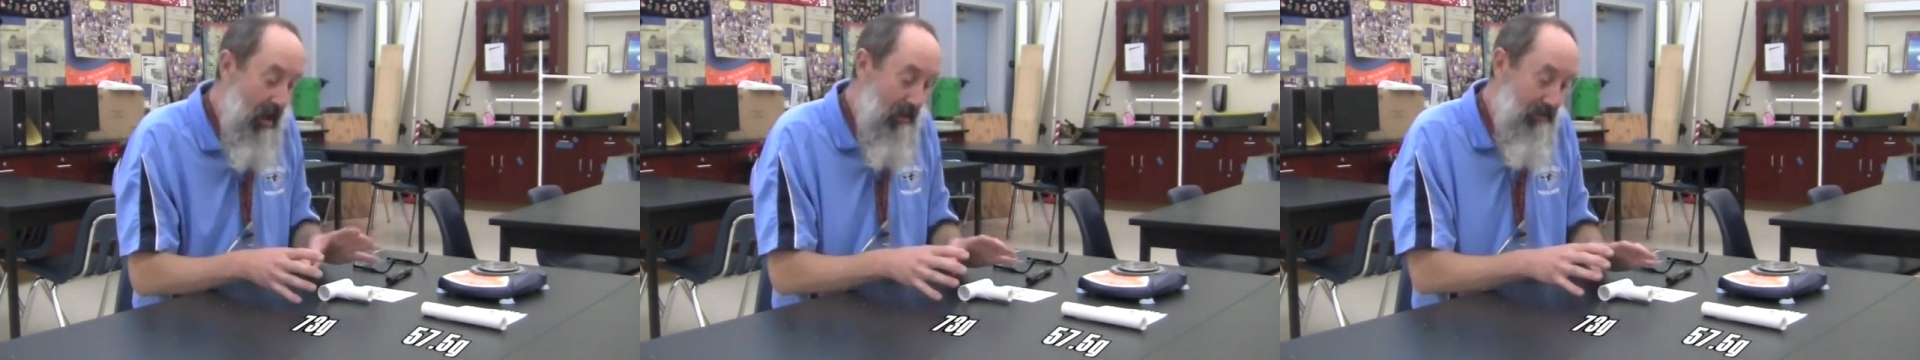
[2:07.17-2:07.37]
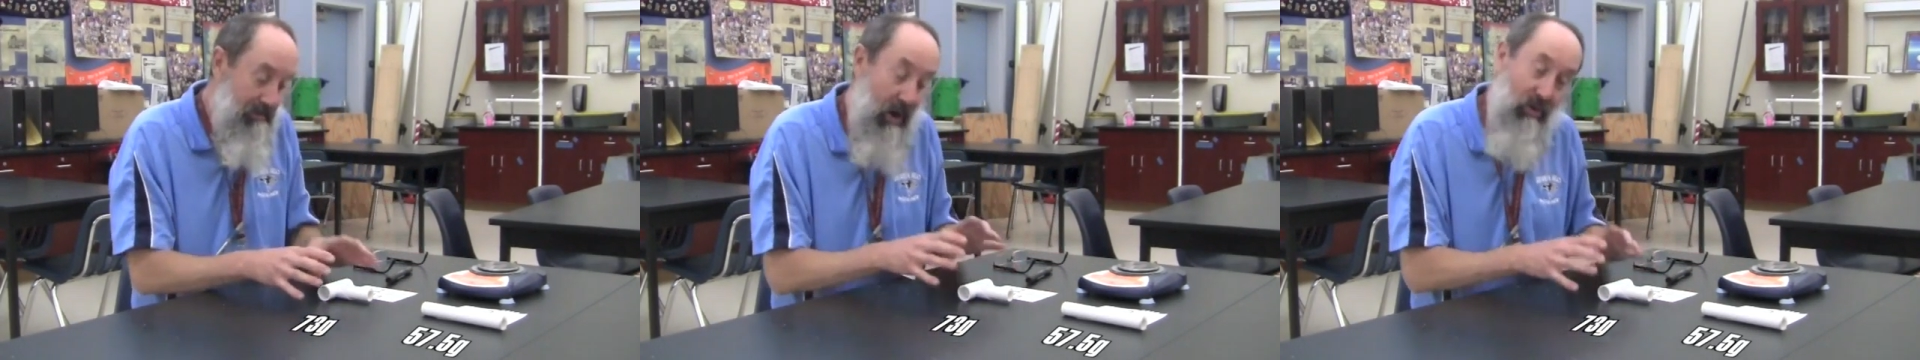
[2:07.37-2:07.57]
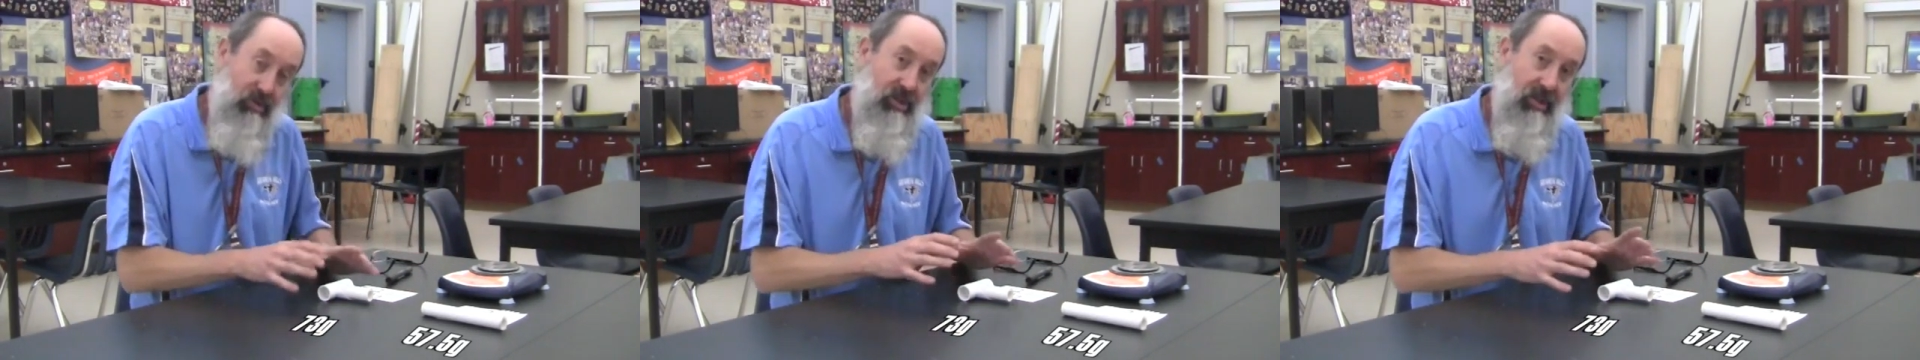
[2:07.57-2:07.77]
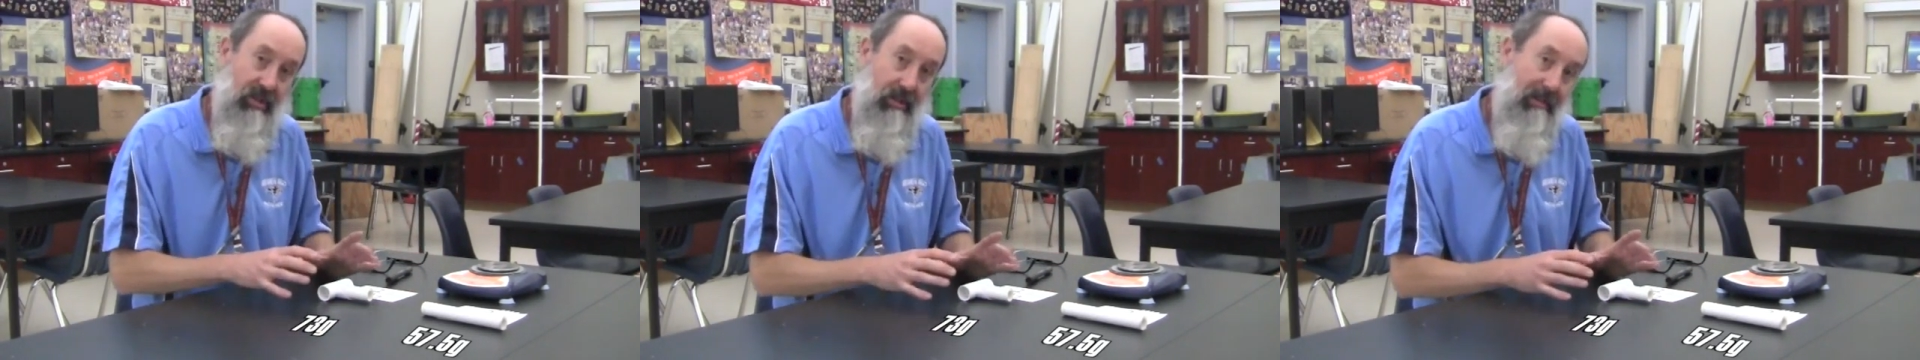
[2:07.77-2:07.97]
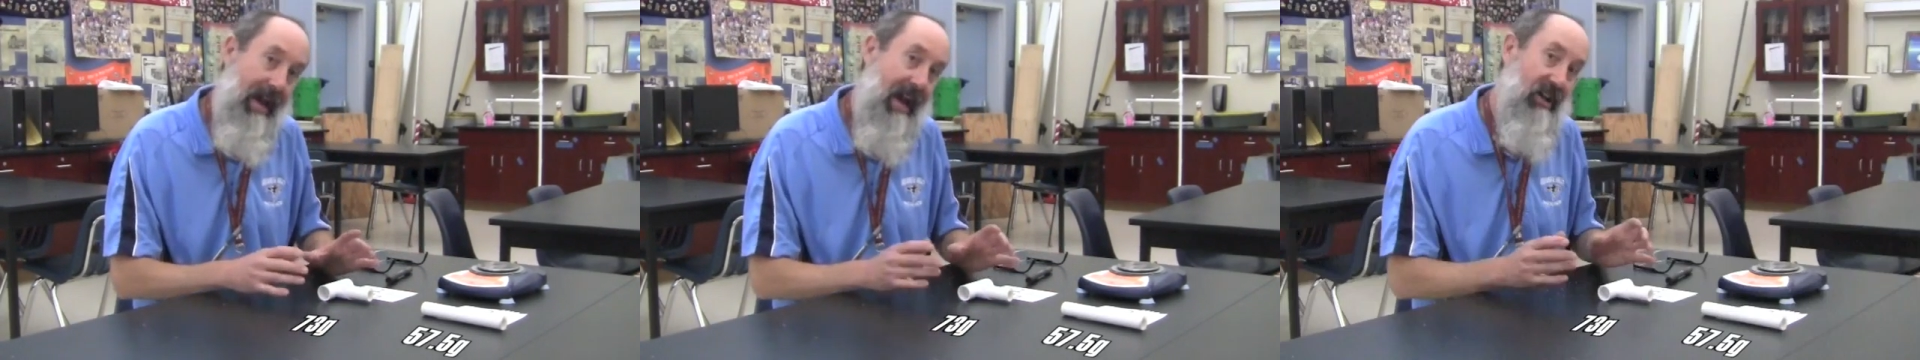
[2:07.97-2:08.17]
most of
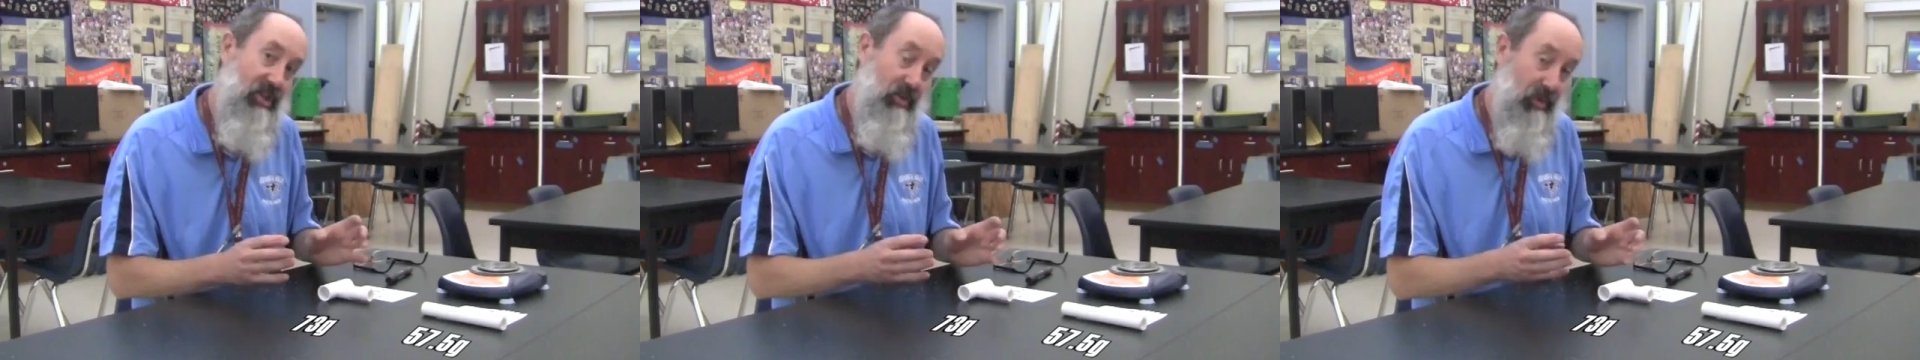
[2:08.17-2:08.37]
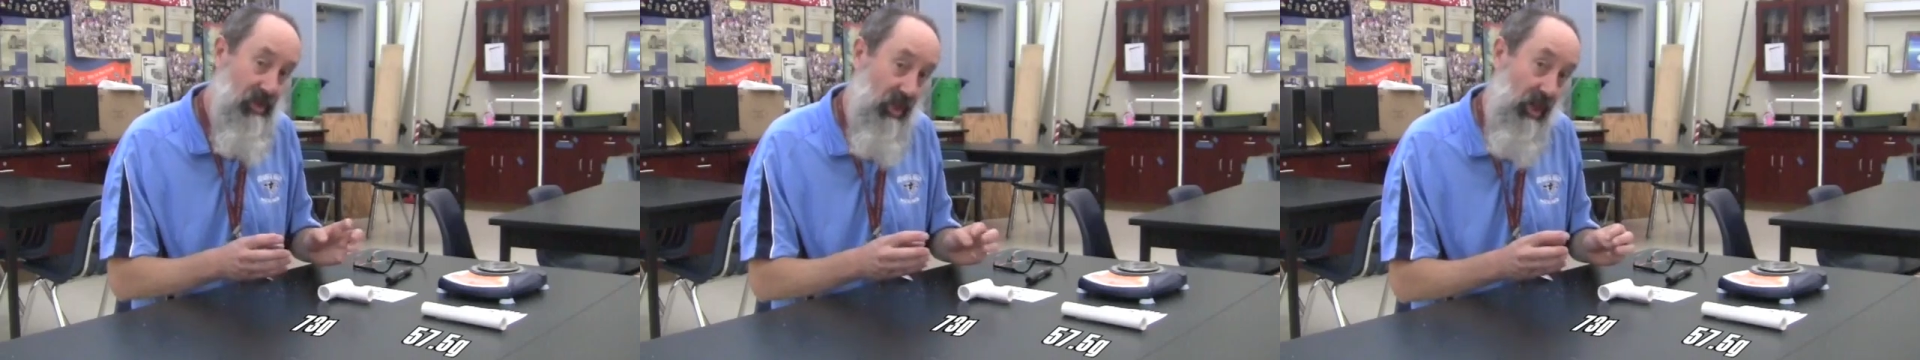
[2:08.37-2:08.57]
the mass was